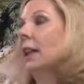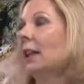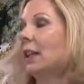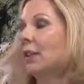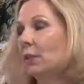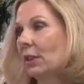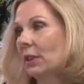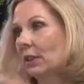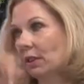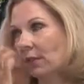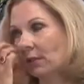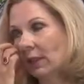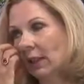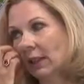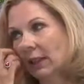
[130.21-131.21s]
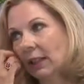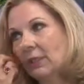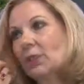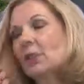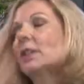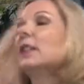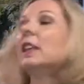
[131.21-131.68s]
And what is really
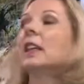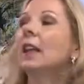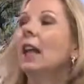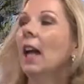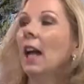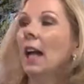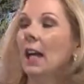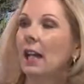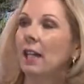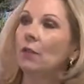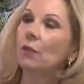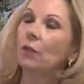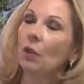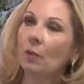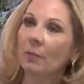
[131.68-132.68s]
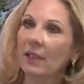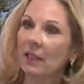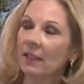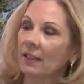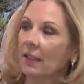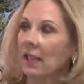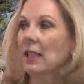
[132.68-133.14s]
interesting, in former
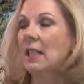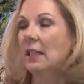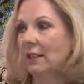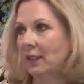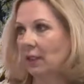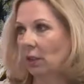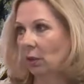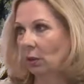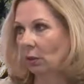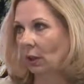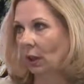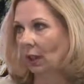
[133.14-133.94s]
years, 10 years ago,